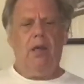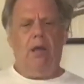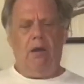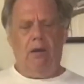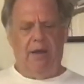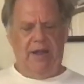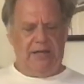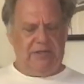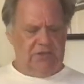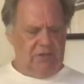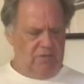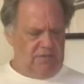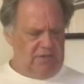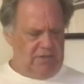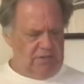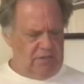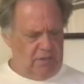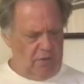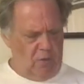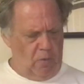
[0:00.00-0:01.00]
All right, so it's
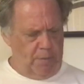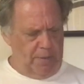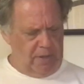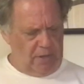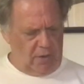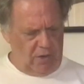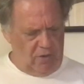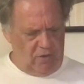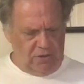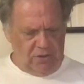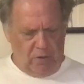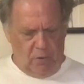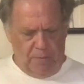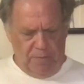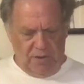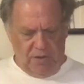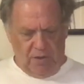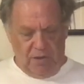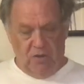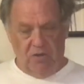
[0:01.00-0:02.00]
just open, close,
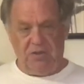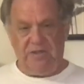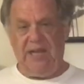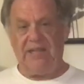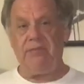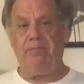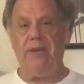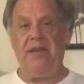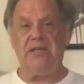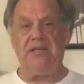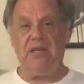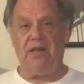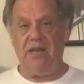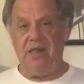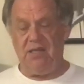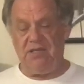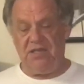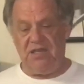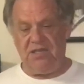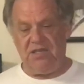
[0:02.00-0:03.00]
open, close. That's
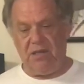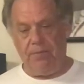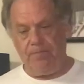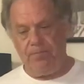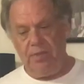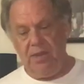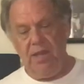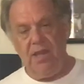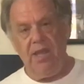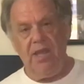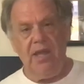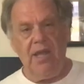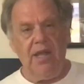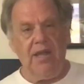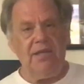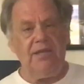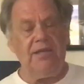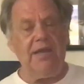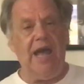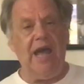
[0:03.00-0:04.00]
basically the system.
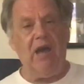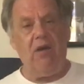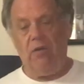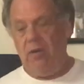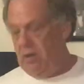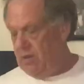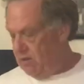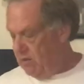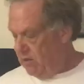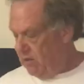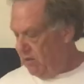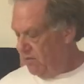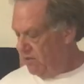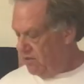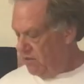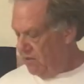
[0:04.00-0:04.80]
Now, let me